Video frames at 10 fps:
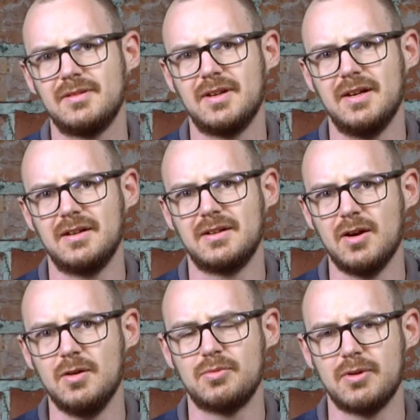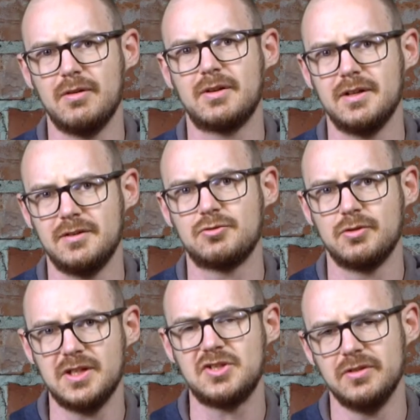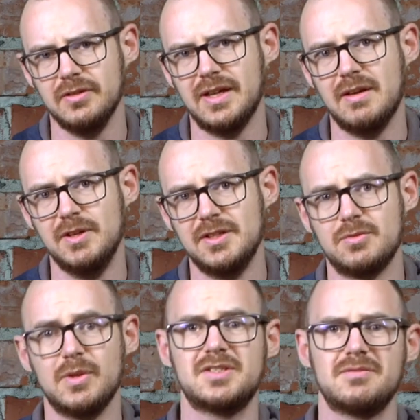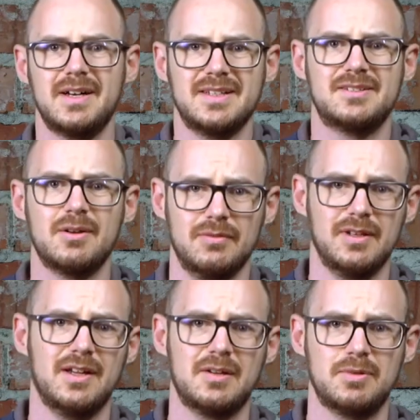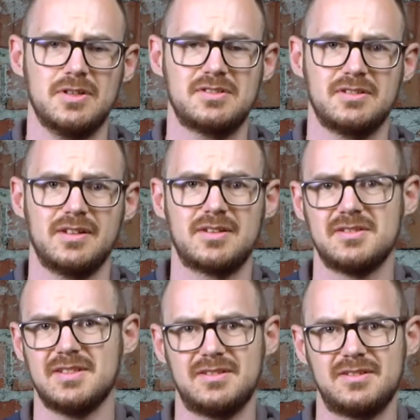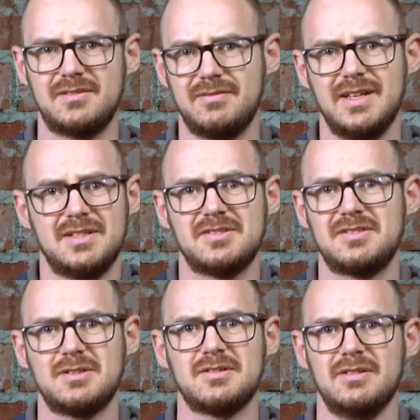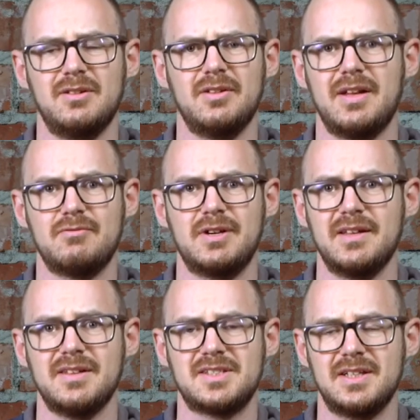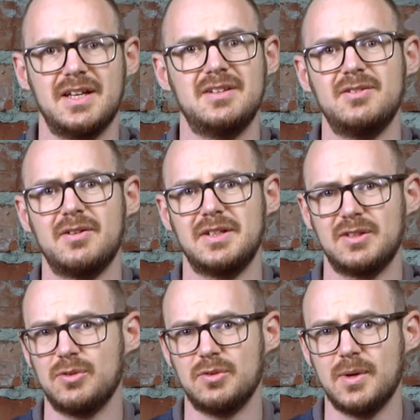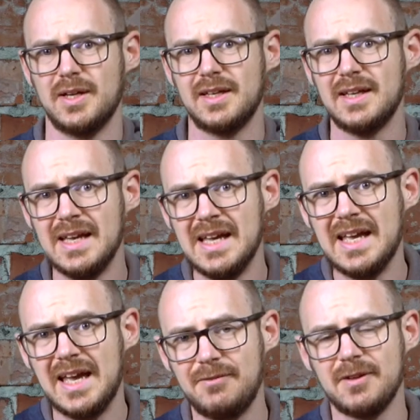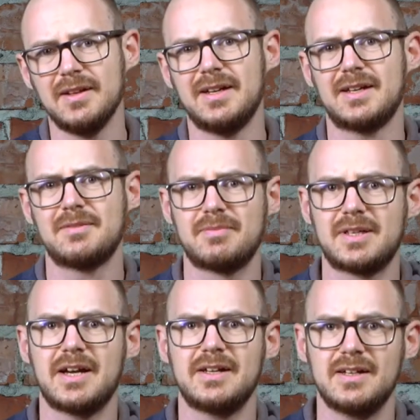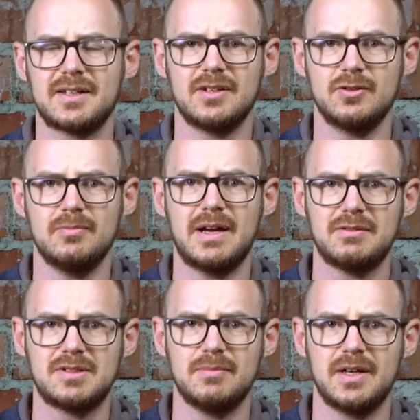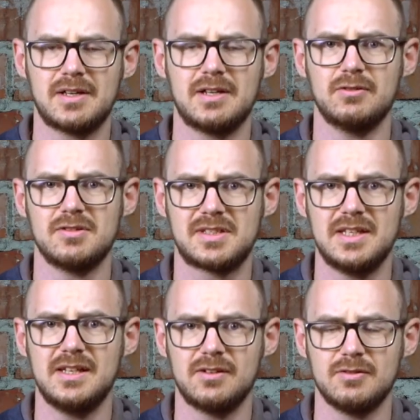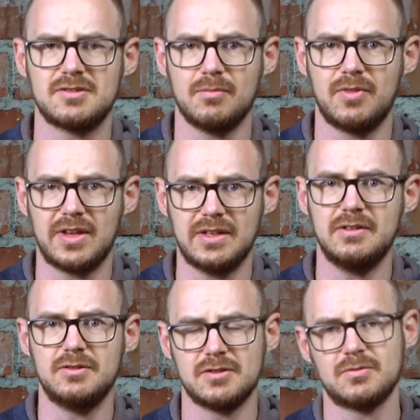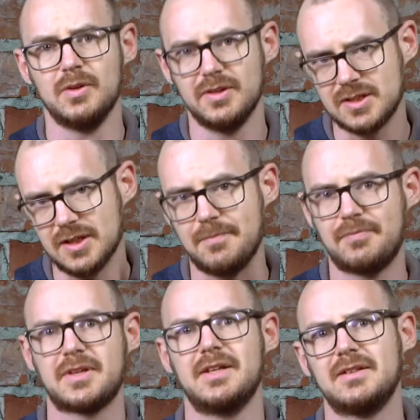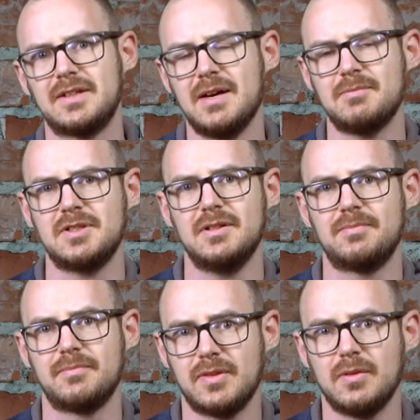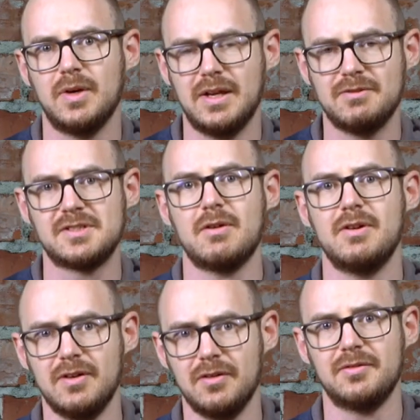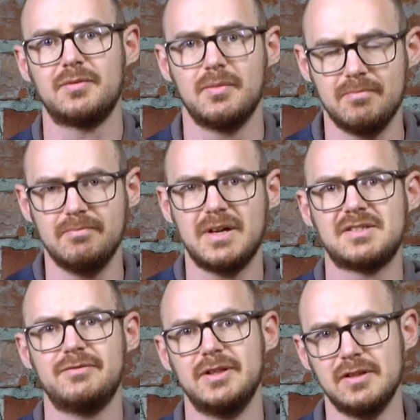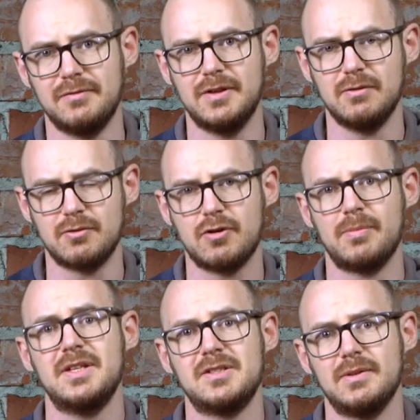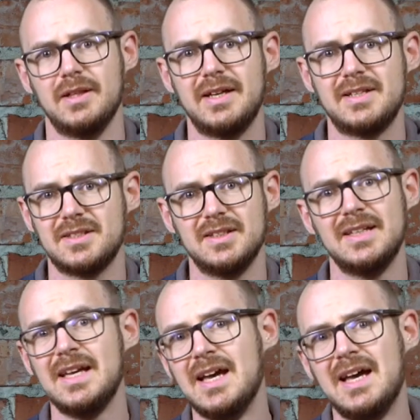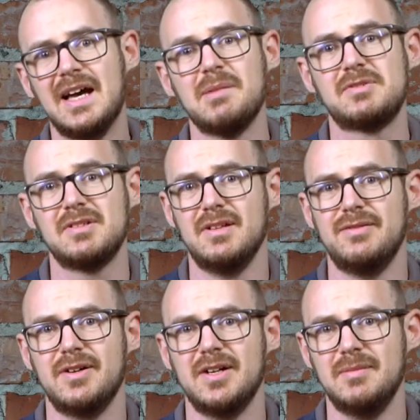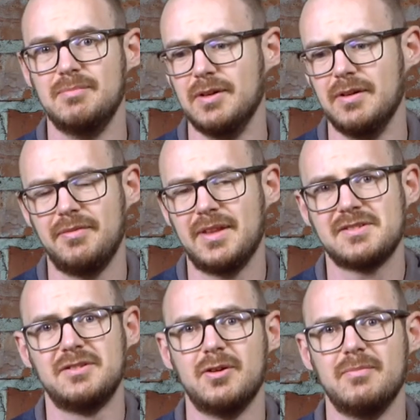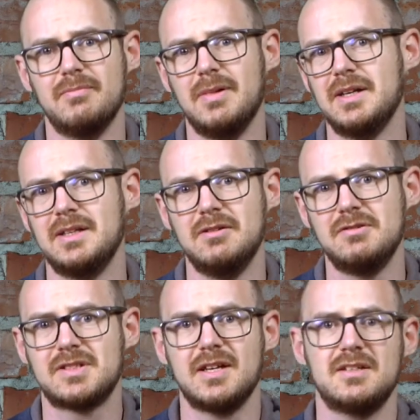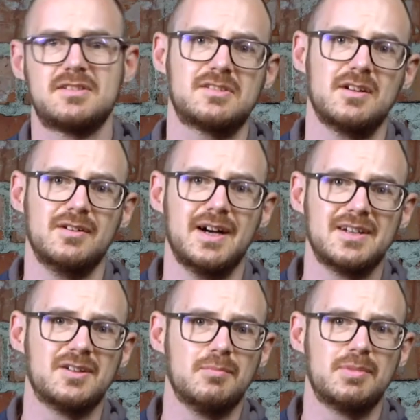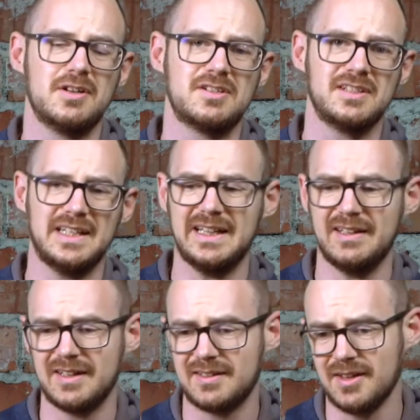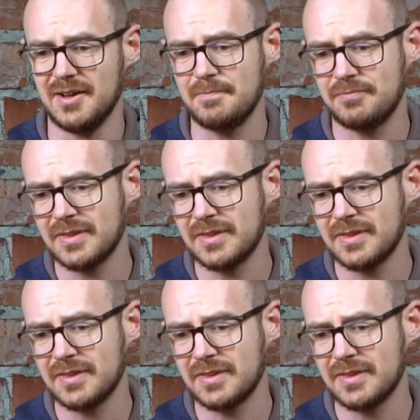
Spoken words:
GoPro kind of traditional image, which I don't like personally, because it just doesn't look like reality, and not in a good way. If you're like kayaking or mountain biking or skiing or something, and you just want to kind of capture whatever's going on, massive field of view, and crop into it later, absolutely fine, but that's not my use case, so I don't personally like that.